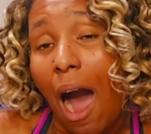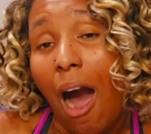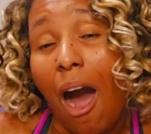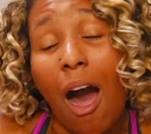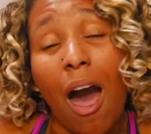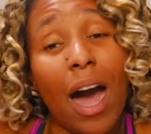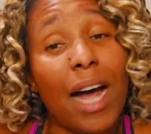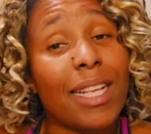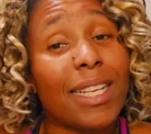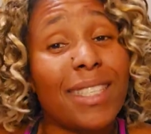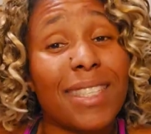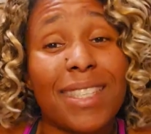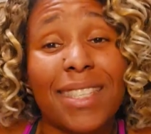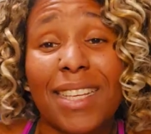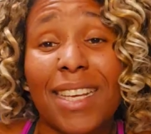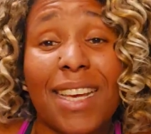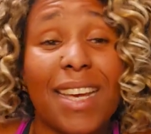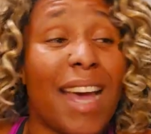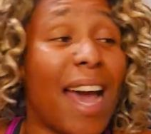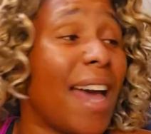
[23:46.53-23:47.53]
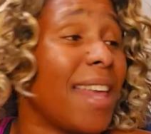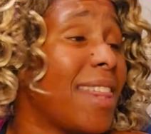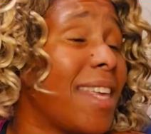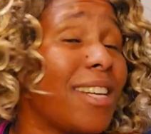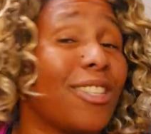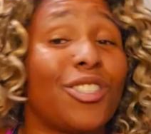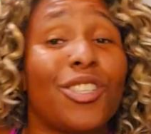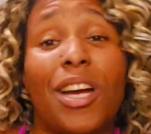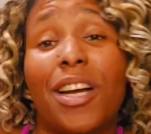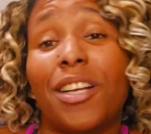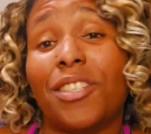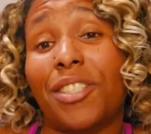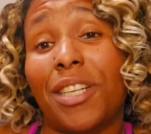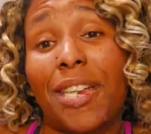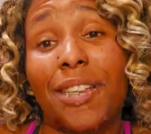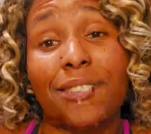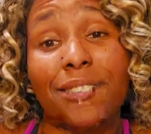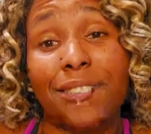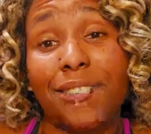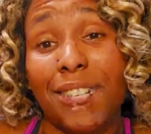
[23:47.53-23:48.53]
Honestly, I think John
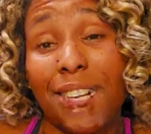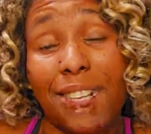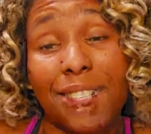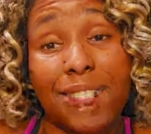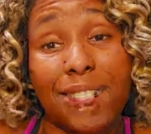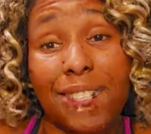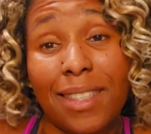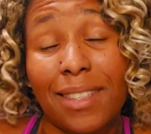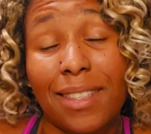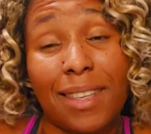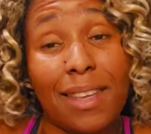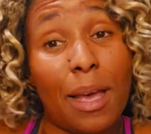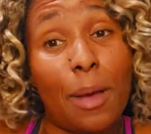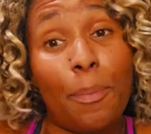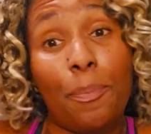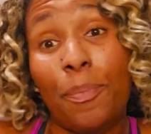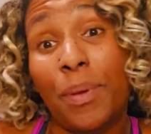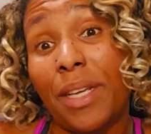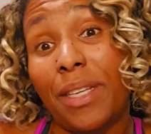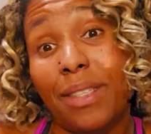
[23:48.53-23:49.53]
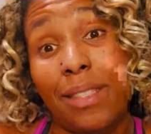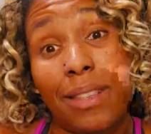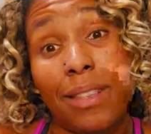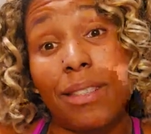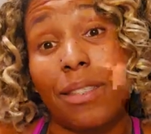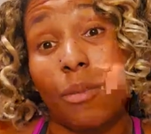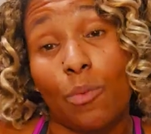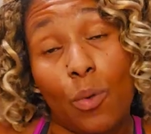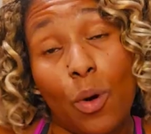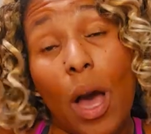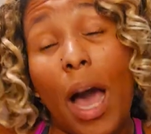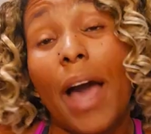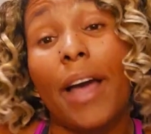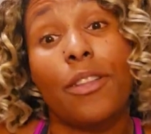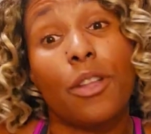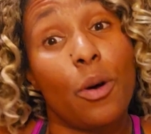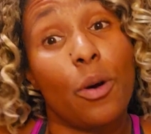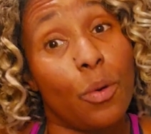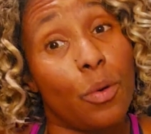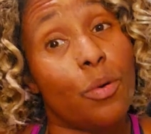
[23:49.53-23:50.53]
Jan- Janssen's a piece is well, I
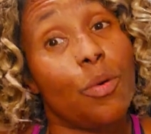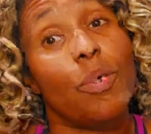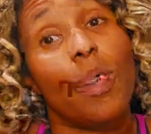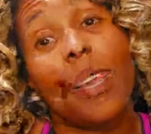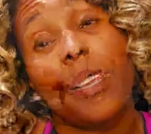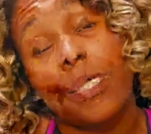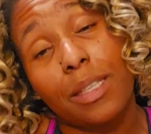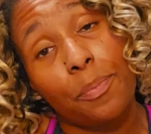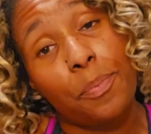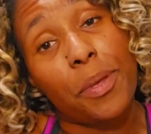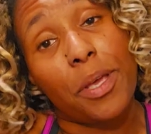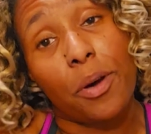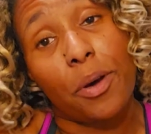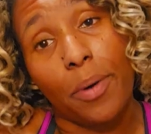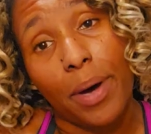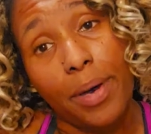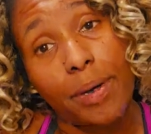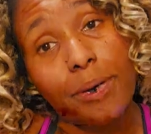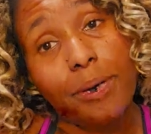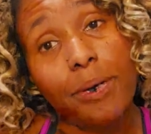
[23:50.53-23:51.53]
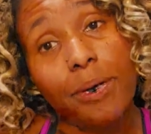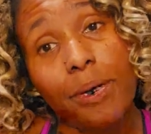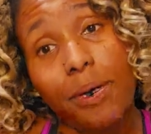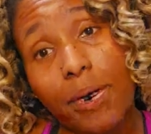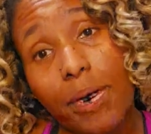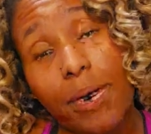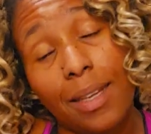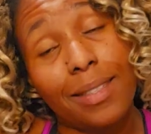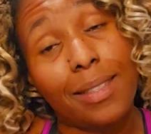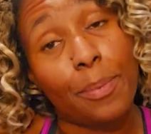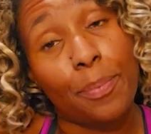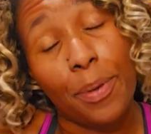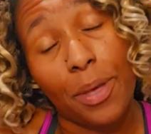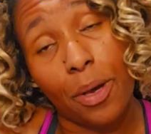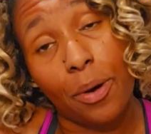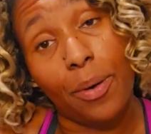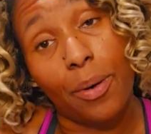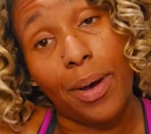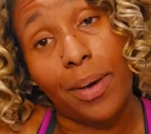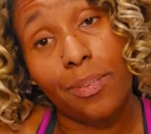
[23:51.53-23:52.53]
know he's a POS. He's a
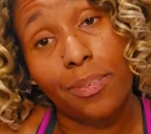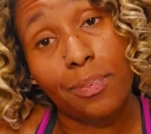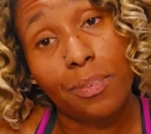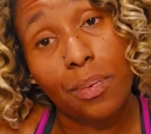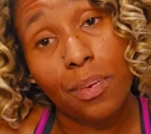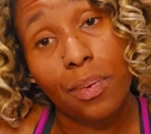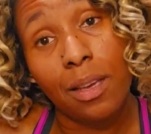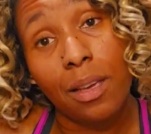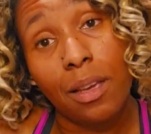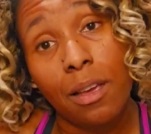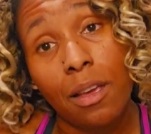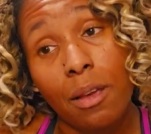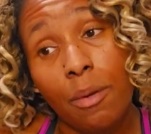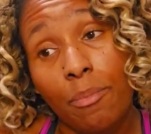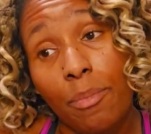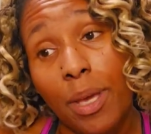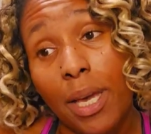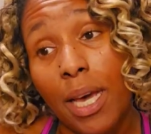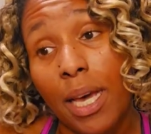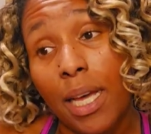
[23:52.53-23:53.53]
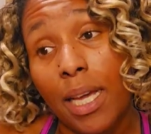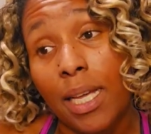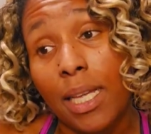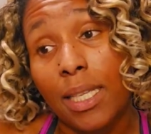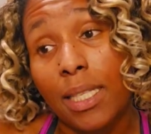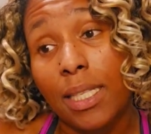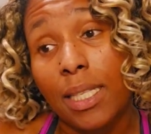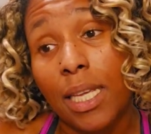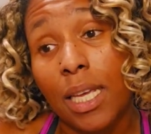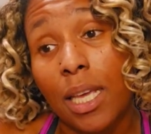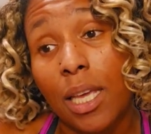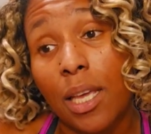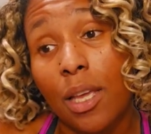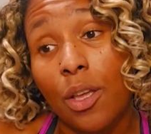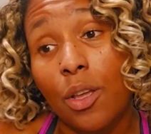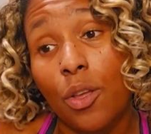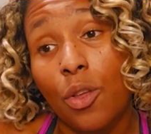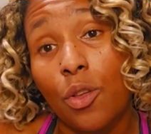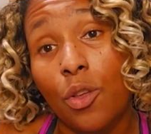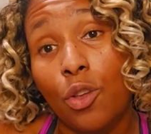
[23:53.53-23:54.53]
POS. Because
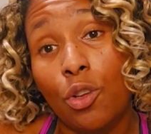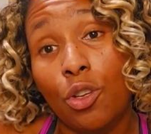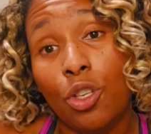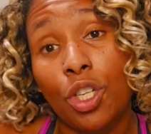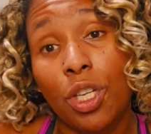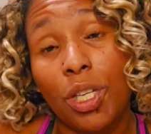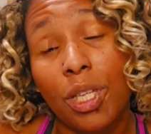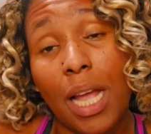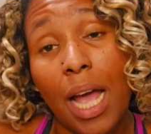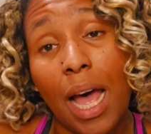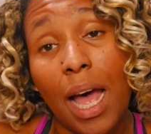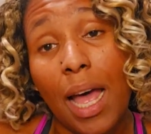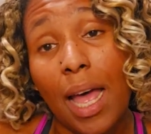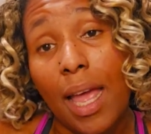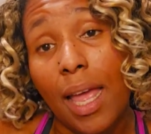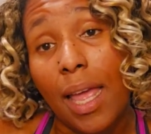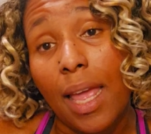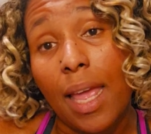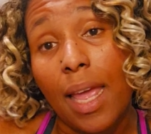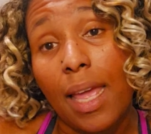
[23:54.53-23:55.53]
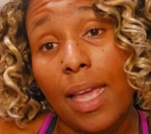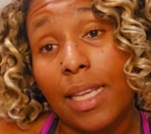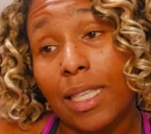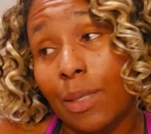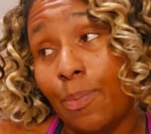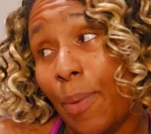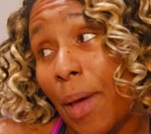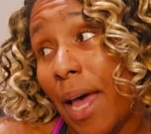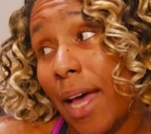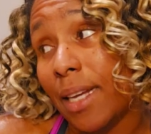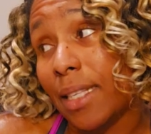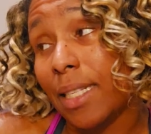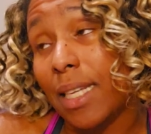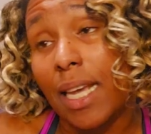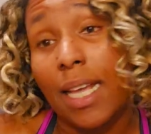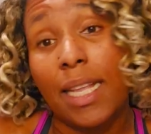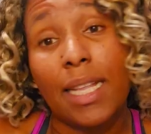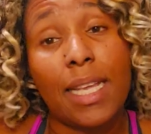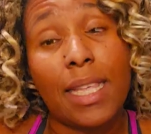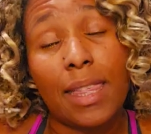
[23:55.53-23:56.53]
you should not expect
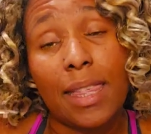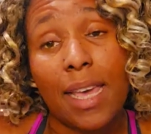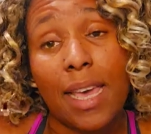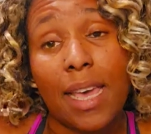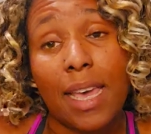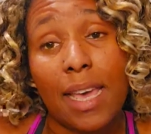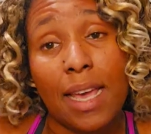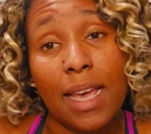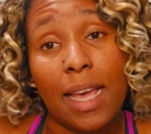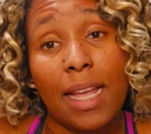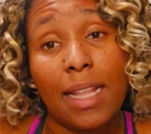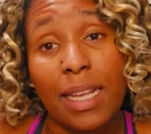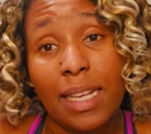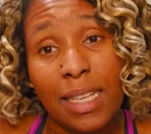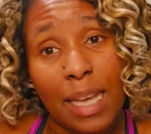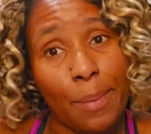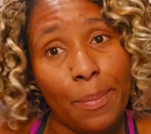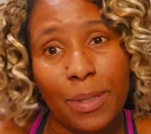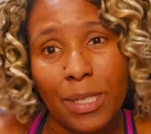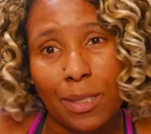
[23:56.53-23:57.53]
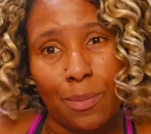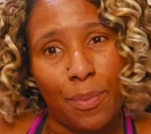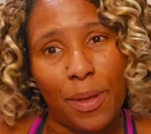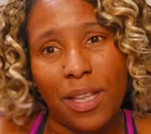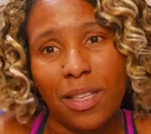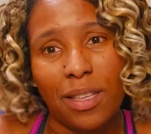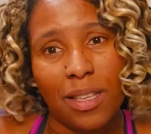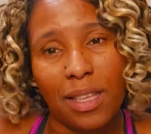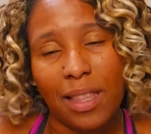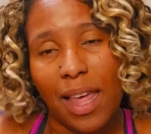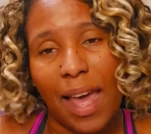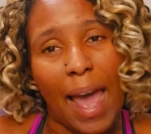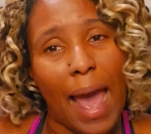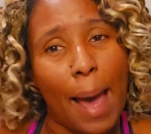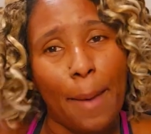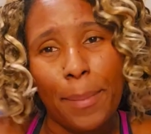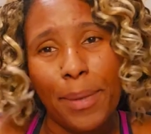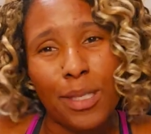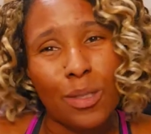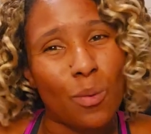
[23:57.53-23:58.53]
anything, any type of spending that
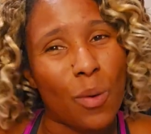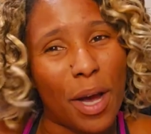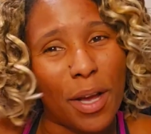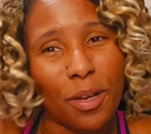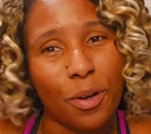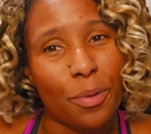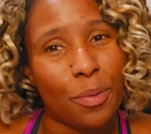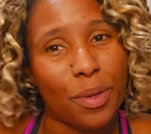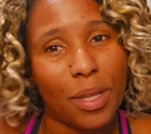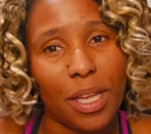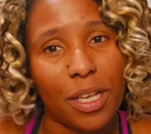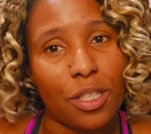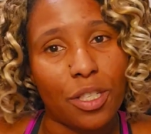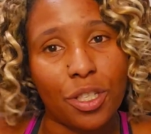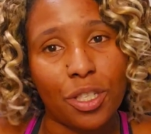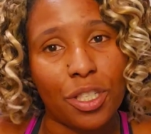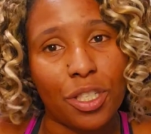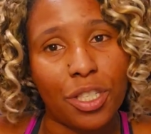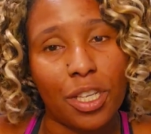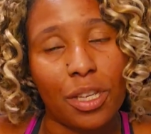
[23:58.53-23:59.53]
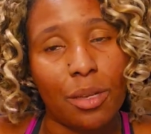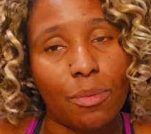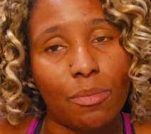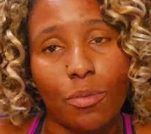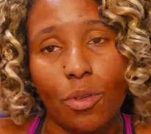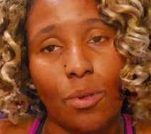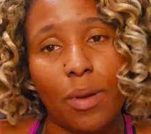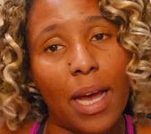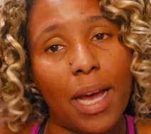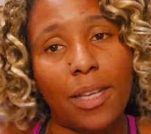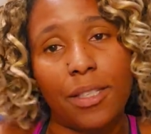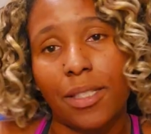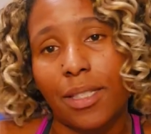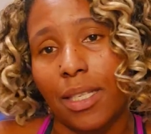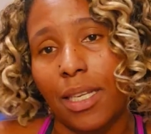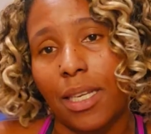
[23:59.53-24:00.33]
happens while you're in a relationship, you gotta just